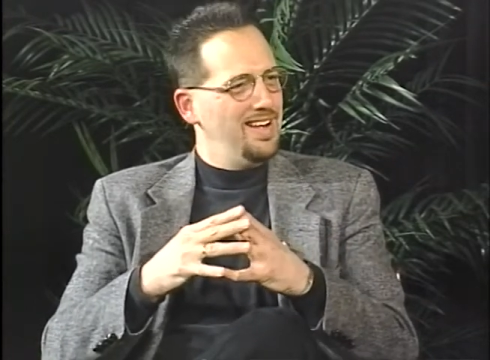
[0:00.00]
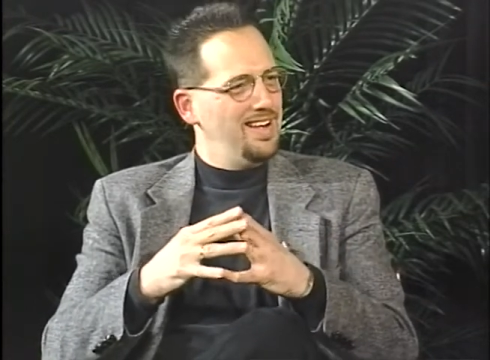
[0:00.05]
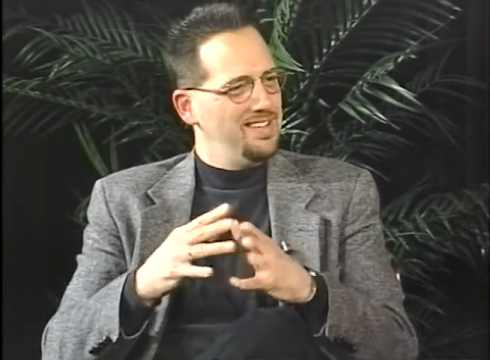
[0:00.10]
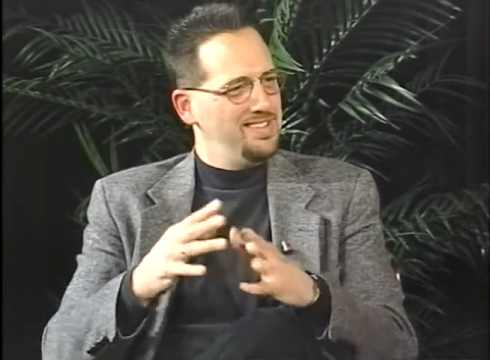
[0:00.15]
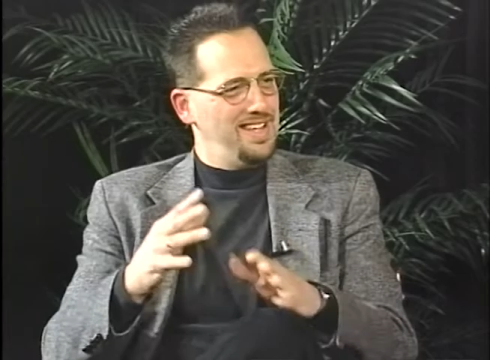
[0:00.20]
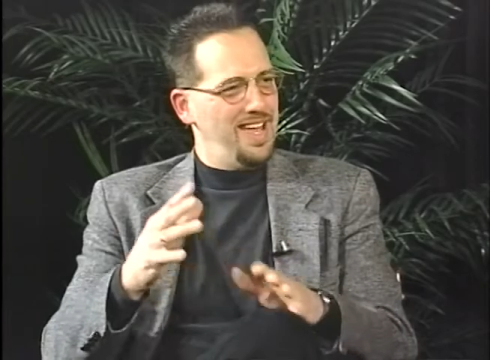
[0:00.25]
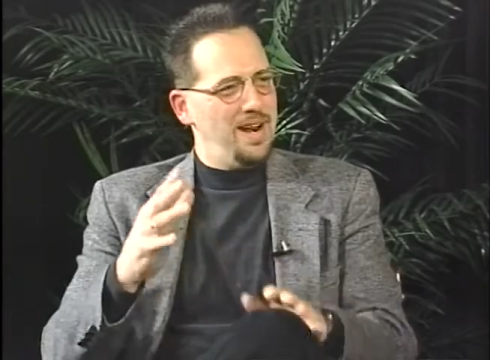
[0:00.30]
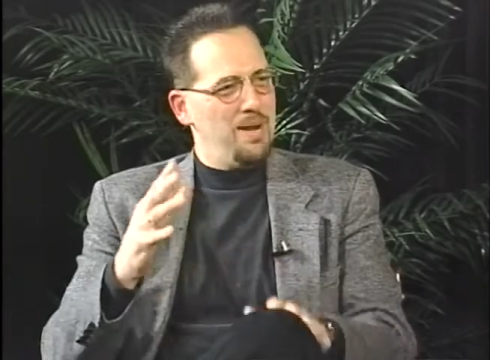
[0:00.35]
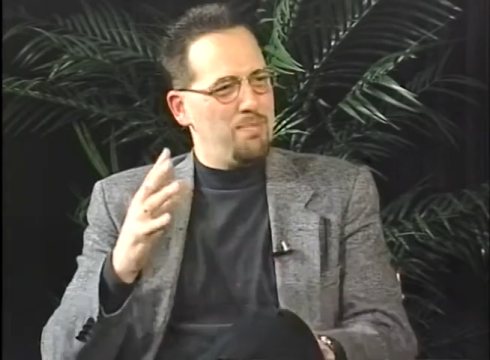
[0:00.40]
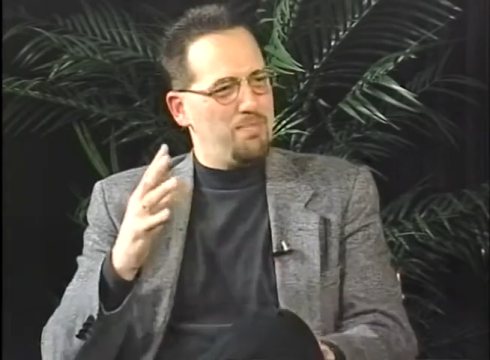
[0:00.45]

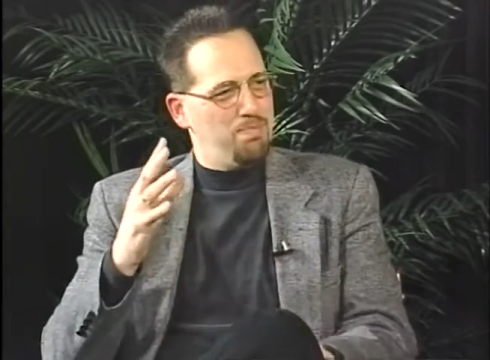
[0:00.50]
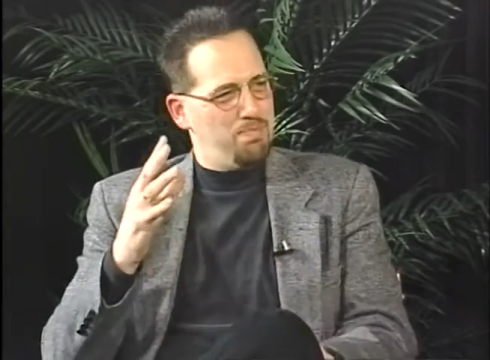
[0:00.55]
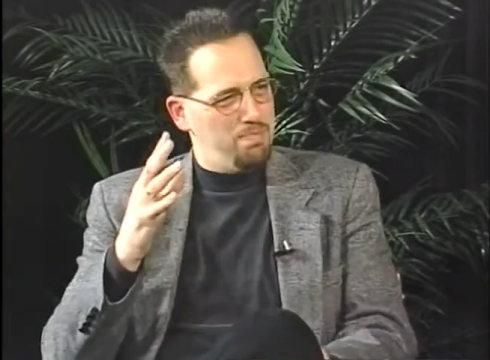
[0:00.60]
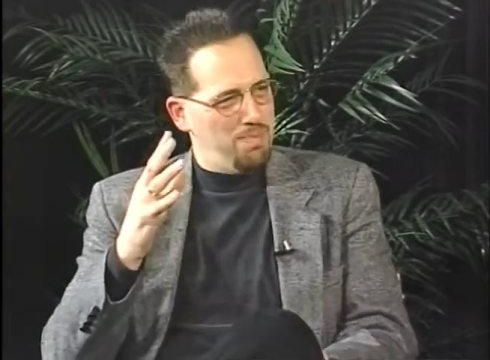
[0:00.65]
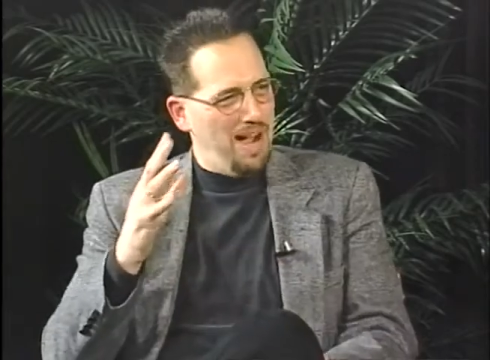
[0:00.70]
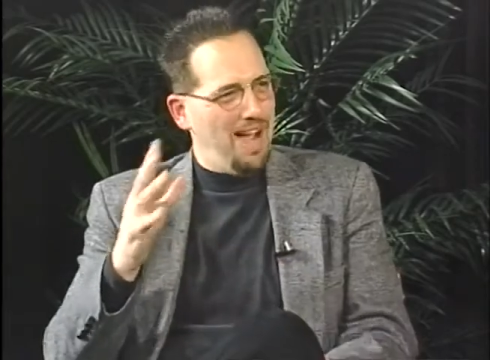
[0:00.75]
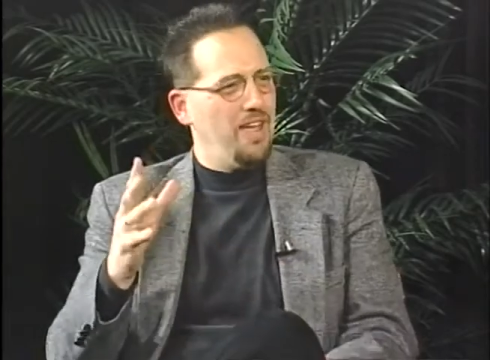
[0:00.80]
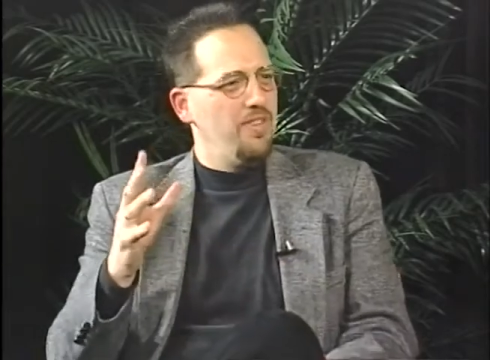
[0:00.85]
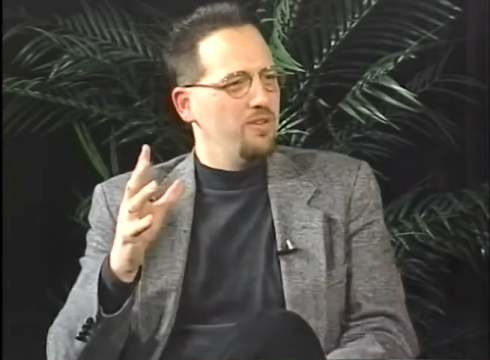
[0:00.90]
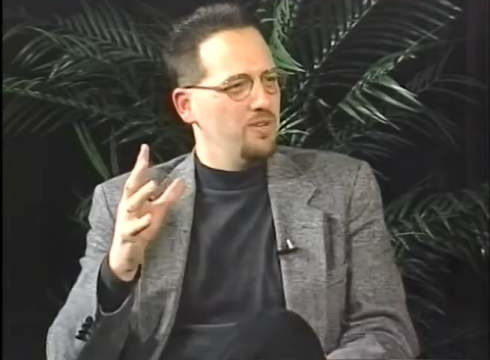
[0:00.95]
Is that a
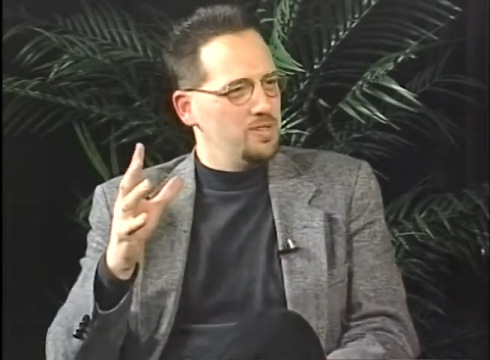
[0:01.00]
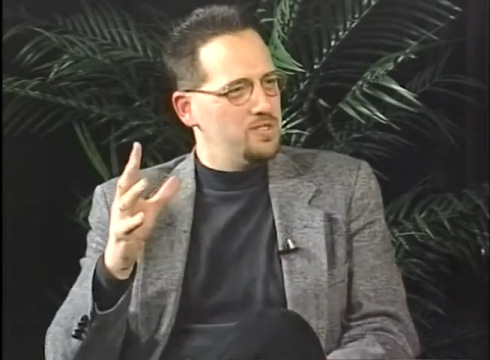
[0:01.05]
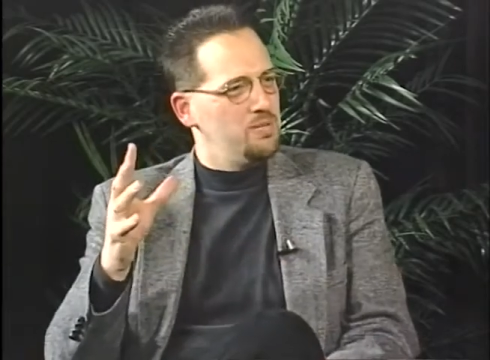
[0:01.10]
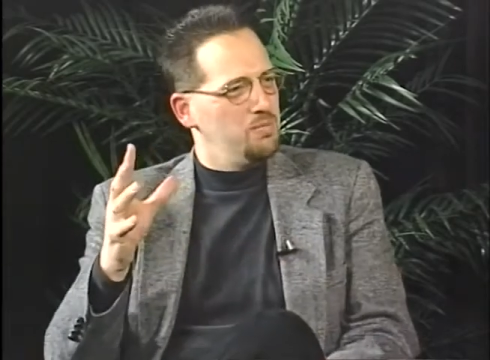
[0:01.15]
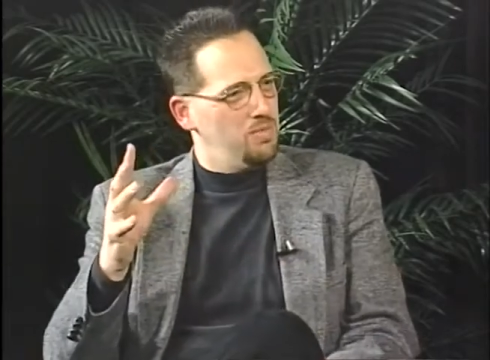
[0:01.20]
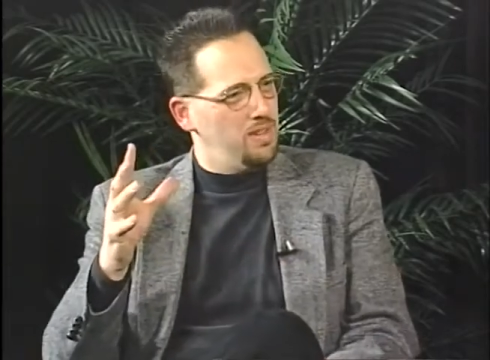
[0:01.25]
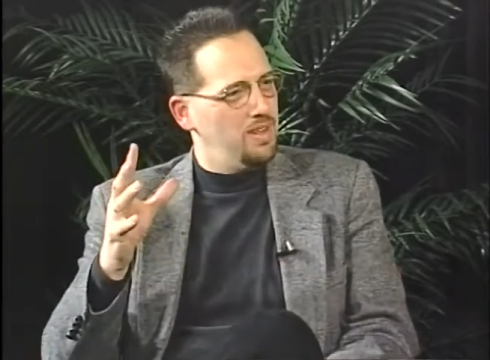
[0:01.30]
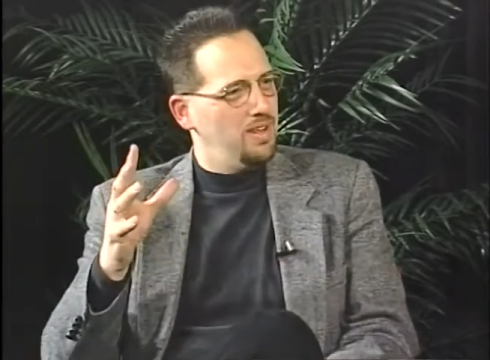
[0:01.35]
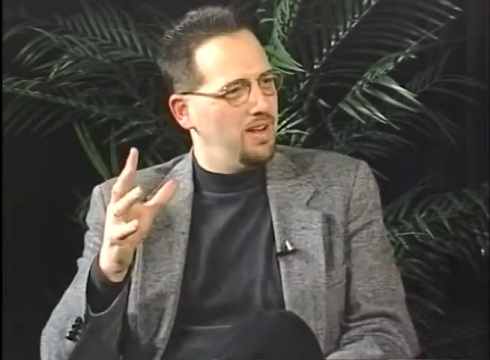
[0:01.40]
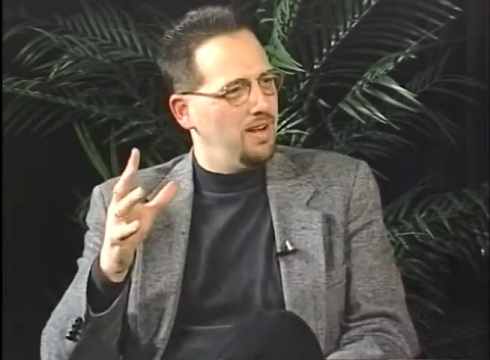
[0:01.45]

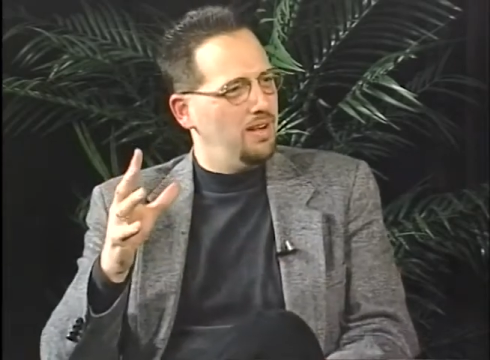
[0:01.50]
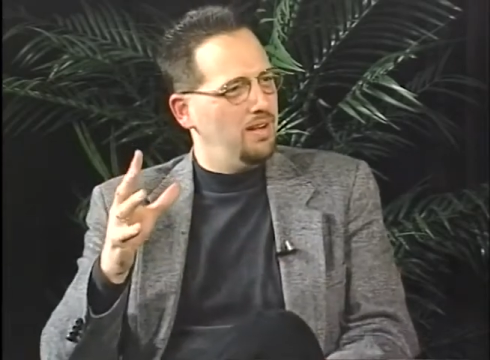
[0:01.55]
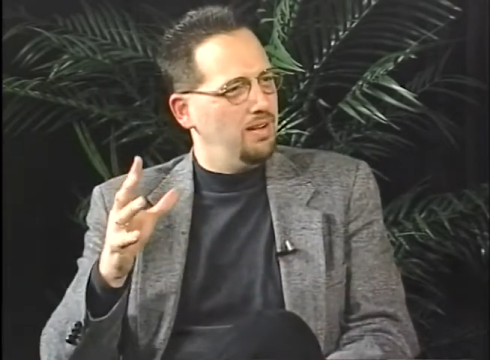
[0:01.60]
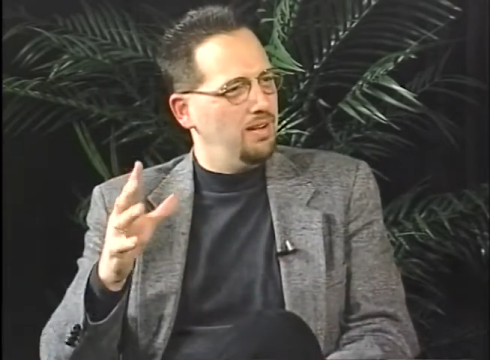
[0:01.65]
bothersome thing?